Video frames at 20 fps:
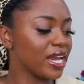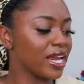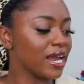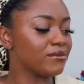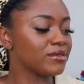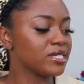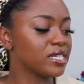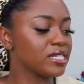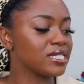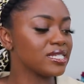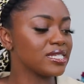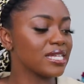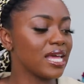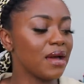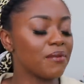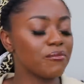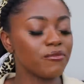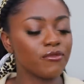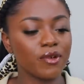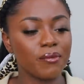And
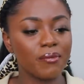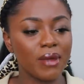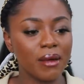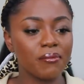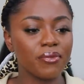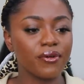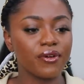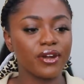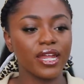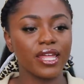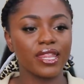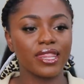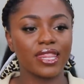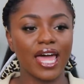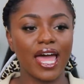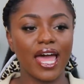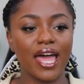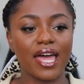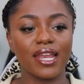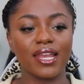I'm remembering
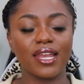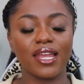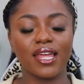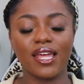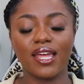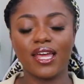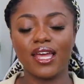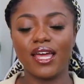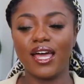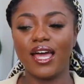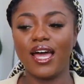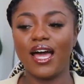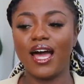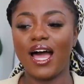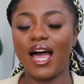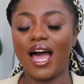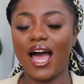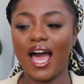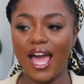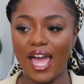that
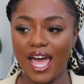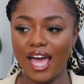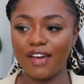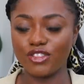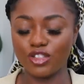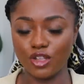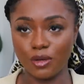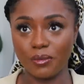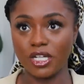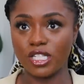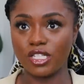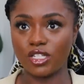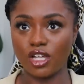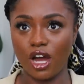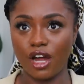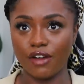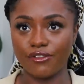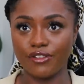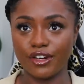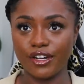I have so much
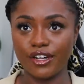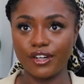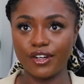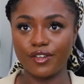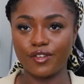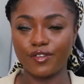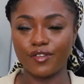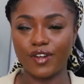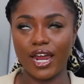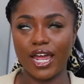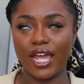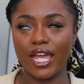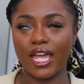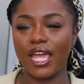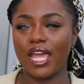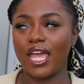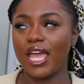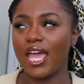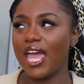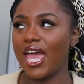to offer,
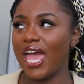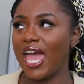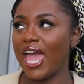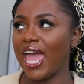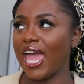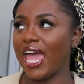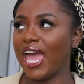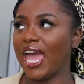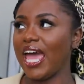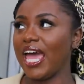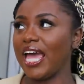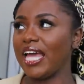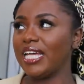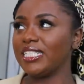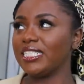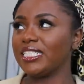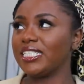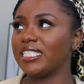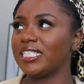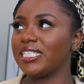right?
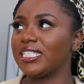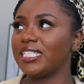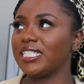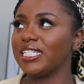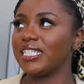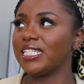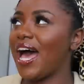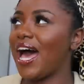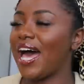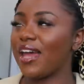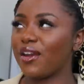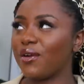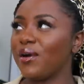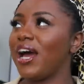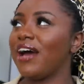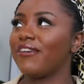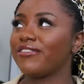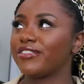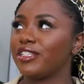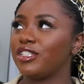And I don't
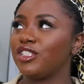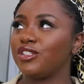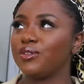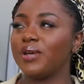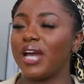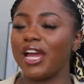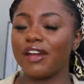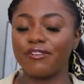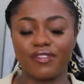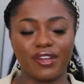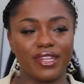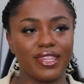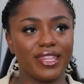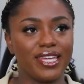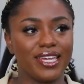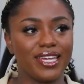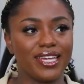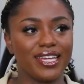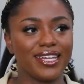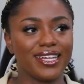have to do
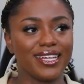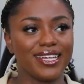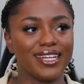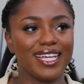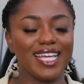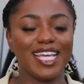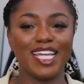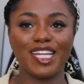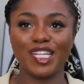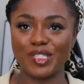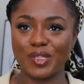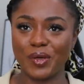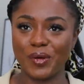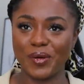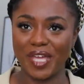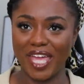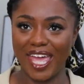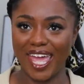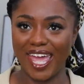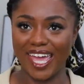everything. It is
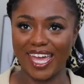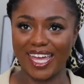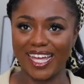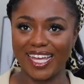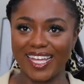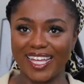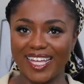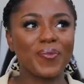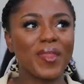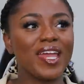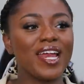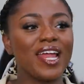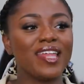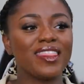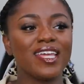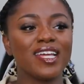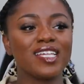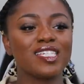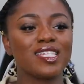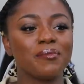okay. And I
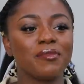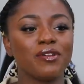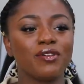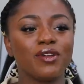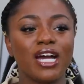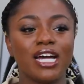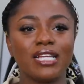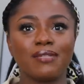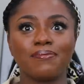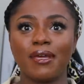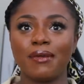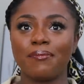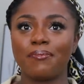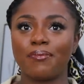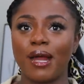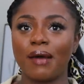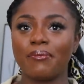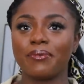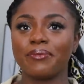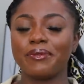think some of you guys may
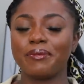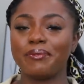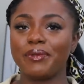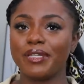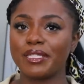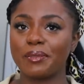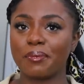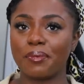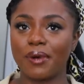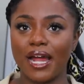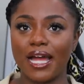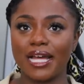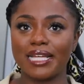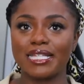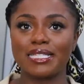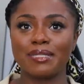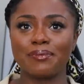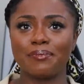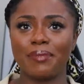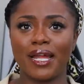probably be
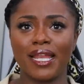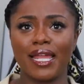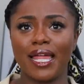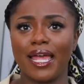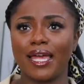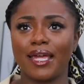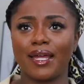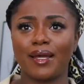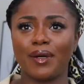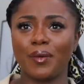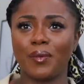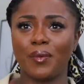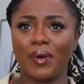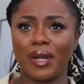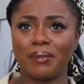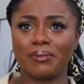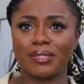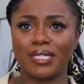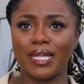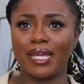surprised by like
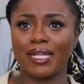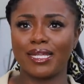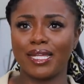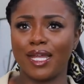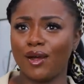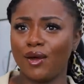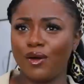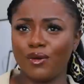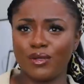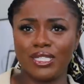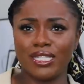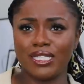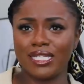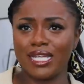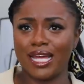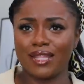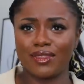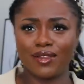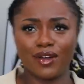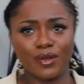what I'm saying, like, oh,
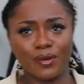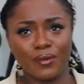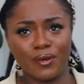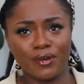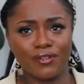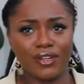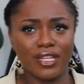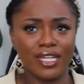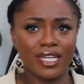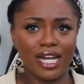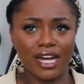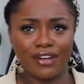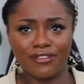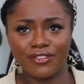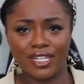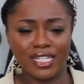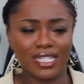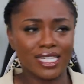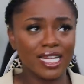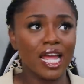Chizi, I thought you were really
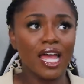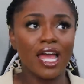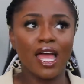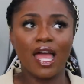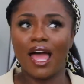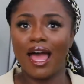confident.